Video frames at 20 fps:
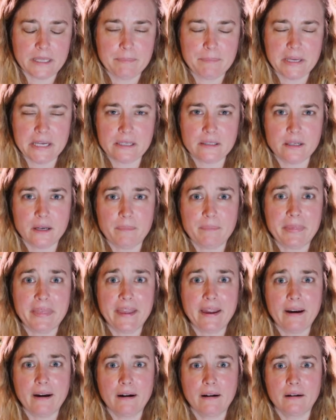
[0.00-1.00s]
picked up
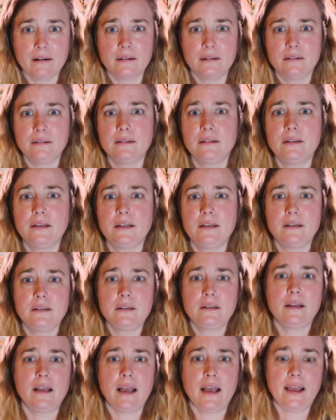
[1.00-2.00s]
there.
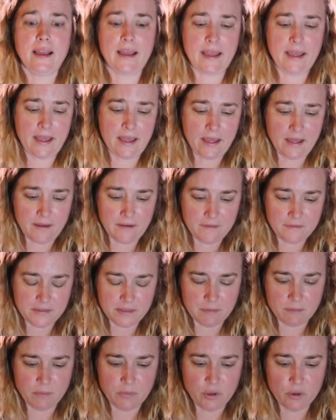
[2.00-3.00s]
I have
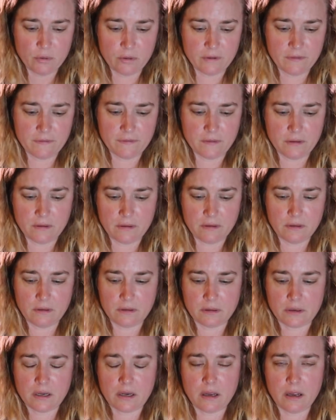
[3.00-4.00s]
some
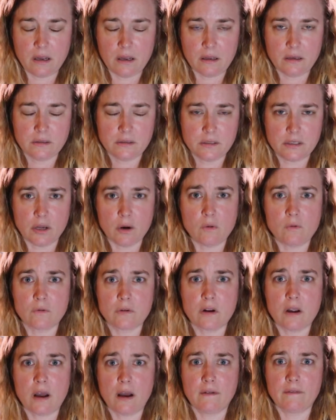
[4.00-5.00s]
beautiful sewn
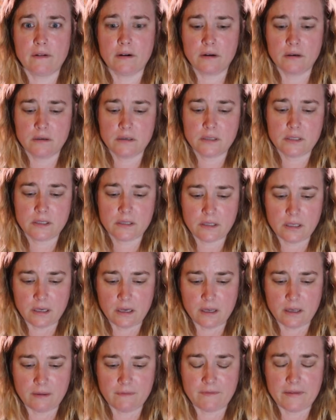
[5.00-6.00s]
covers,
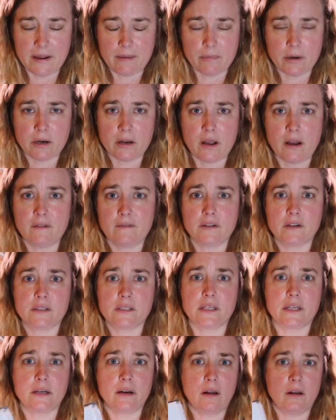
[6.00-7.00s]
fabric
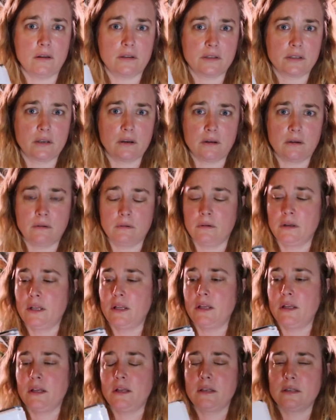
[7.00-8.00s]
covers, and also
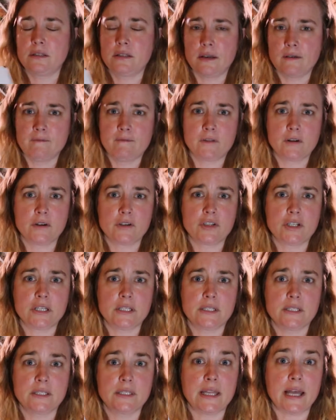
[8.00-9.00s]
some
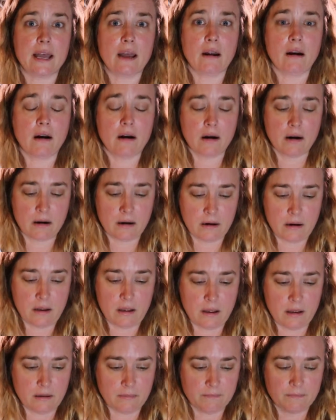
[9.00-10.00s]
versions that are
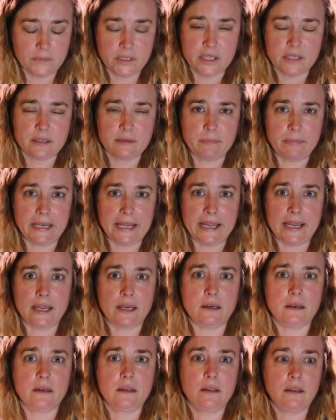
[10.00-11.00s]
just
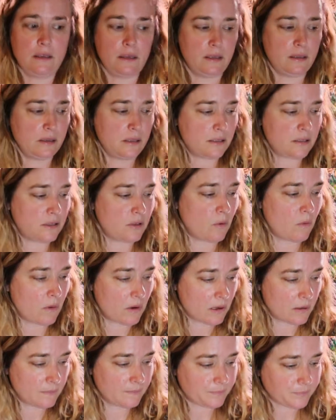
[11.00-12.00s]
plain in the
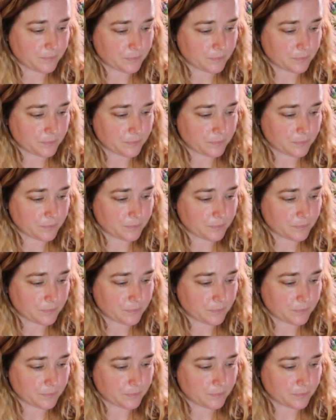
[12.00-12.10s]
store.